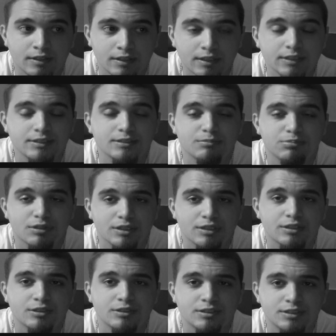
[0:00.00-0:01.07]
It's a pretty
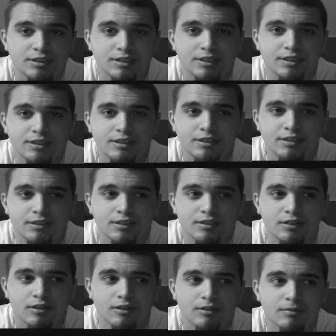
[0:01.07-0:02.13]
good CD.
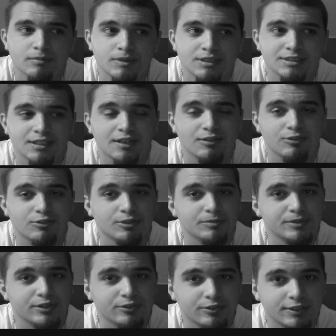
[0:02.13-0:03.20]
It's not on
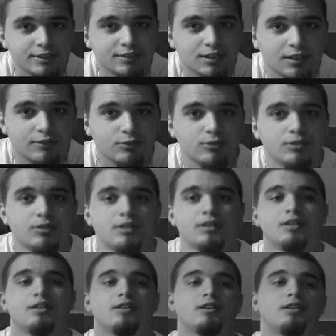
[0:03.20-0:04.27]
Crimson Creek's level,
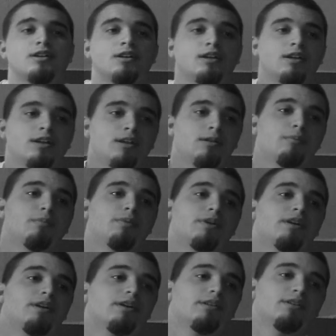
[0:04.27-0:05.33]

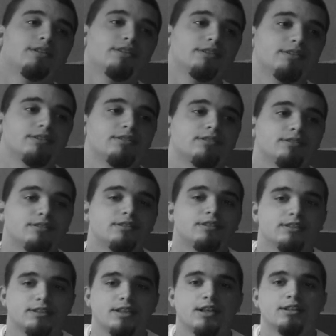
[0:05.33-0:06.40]
but it's
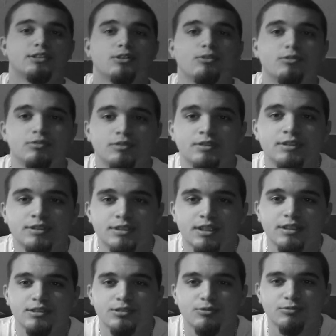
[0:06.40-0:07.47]
got its own
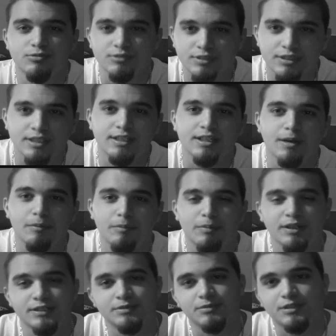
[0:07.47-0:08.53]
thing. I'm gonna
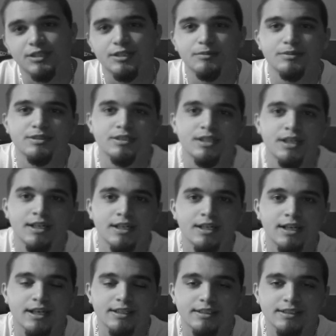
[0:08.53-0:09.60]
play some clips
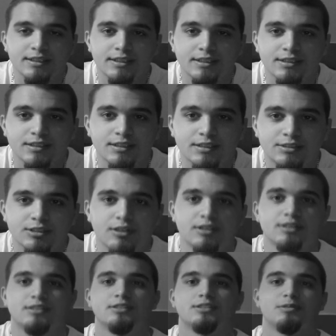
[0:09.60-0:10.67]
at the end and let y'all
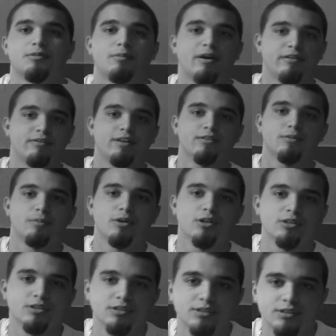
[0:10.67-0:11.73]
listen to some of my favorite
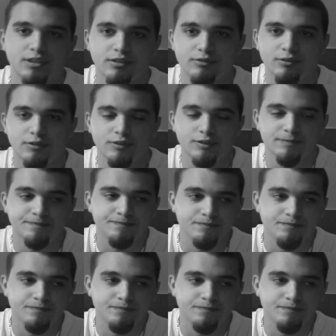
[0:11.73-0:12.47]
parts and stuff of it.